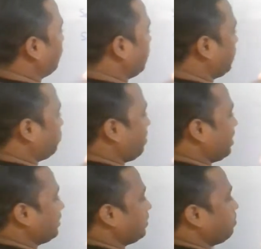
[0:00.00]
Just
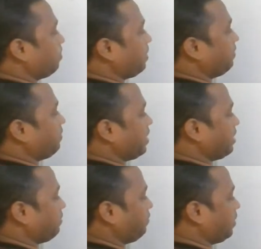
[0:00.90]
by
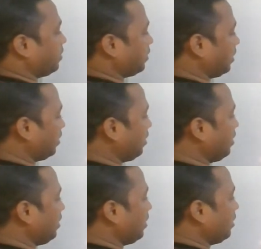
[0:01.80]
simplifying further,
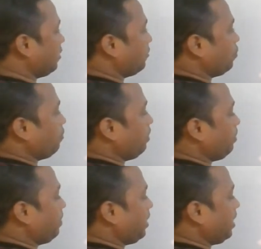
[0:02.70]
you
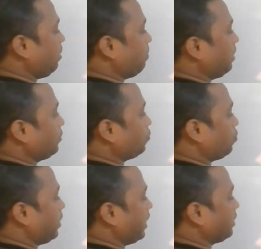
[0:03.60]
will be able
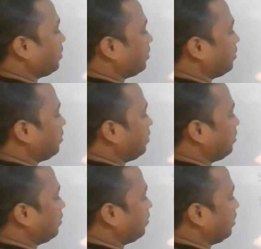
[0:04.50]
to get
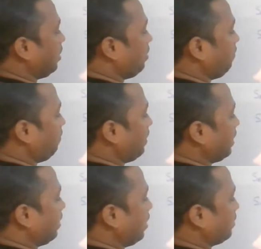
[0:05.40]
the
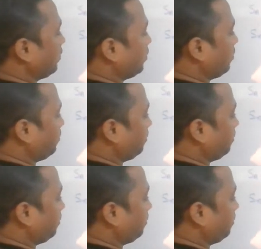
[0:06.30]
final answer.